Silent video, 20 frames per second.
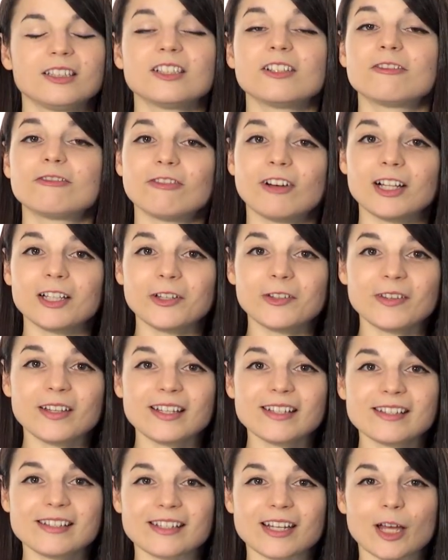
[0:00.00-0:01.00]
Follow
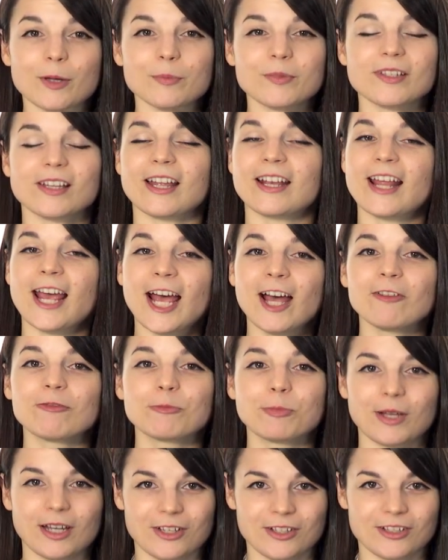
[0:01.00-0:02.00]
these steps and have
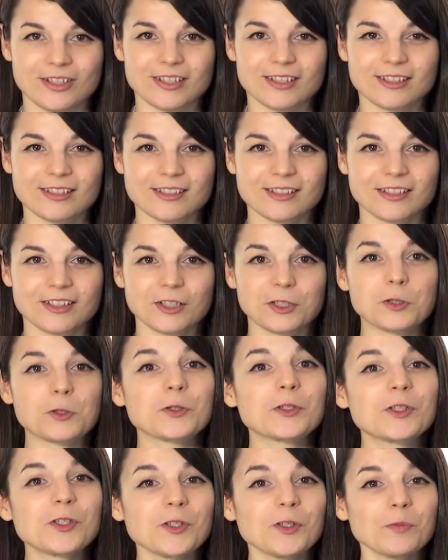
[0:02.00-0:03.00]
patience. You'll
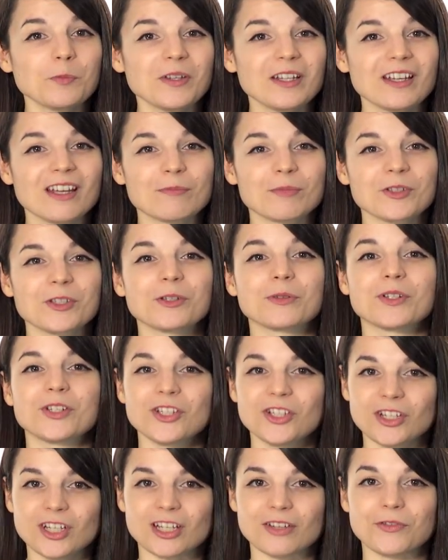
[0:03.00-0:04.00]
soon be able to
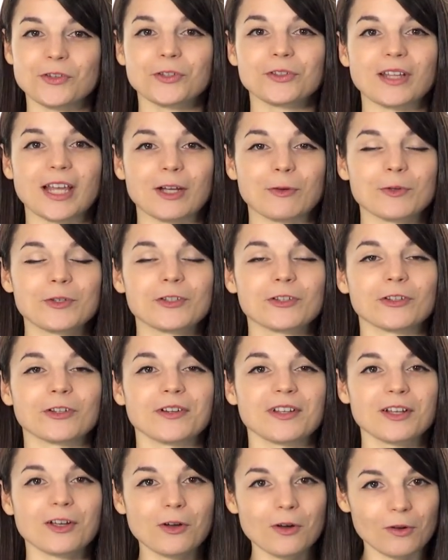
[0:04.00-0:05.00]
achieve your language
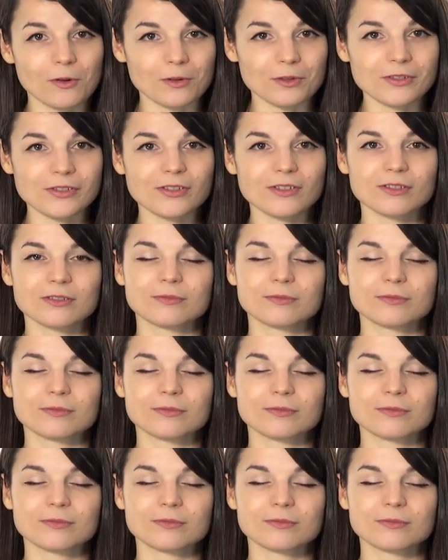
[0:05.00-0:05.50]
learning goals.